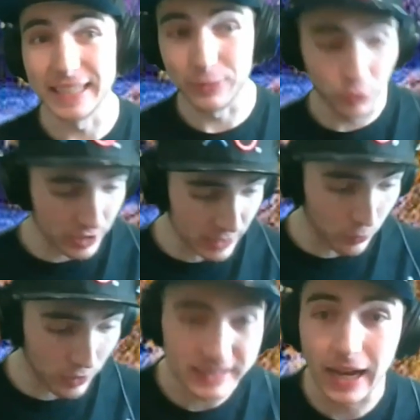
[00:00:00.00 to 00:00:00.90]
it really
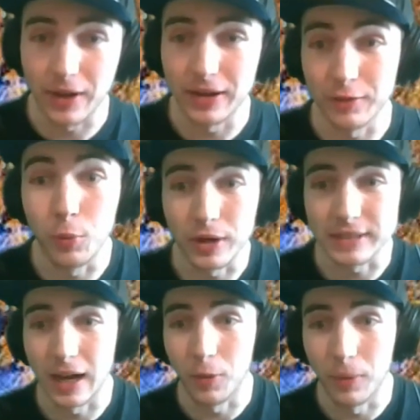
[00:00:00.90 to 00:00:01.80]
worked out. It worked
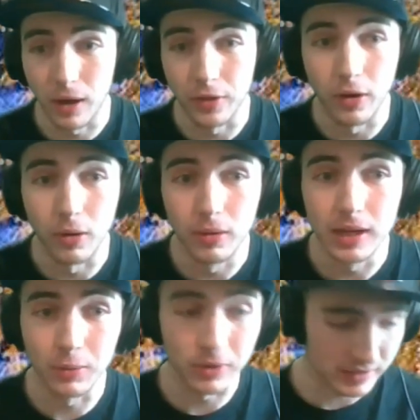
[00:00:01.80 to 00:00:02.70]
out well though. It
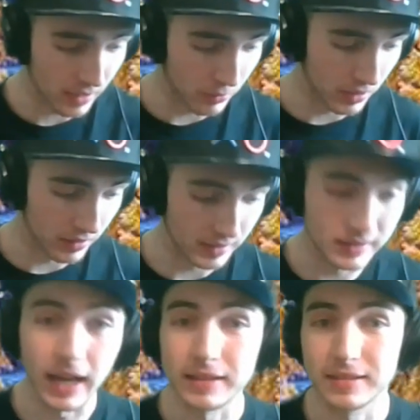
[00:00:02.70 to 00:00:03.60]
worked out well. Like
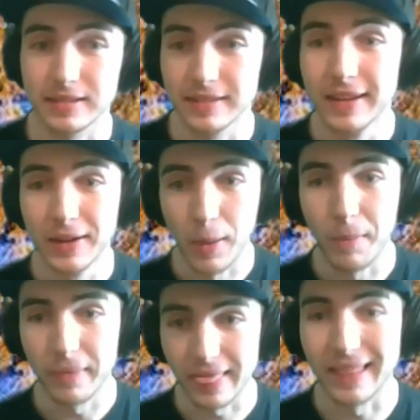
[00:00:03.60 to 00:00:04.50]
that's
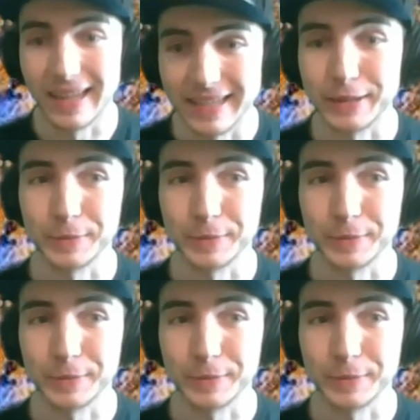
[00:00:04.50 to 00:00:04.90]
a